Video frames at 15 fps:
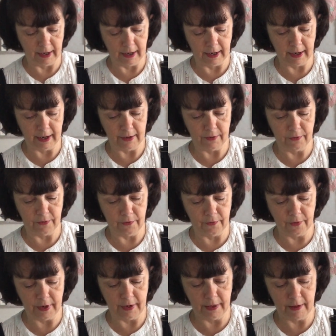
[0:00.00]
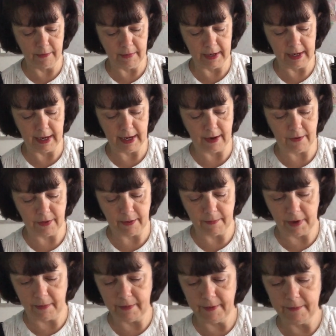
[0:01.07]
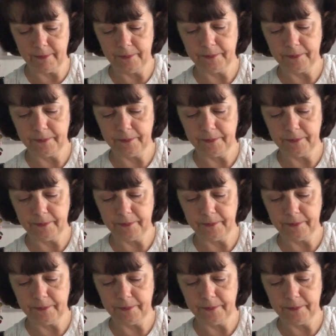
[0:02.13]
Can't find them in here at the moment.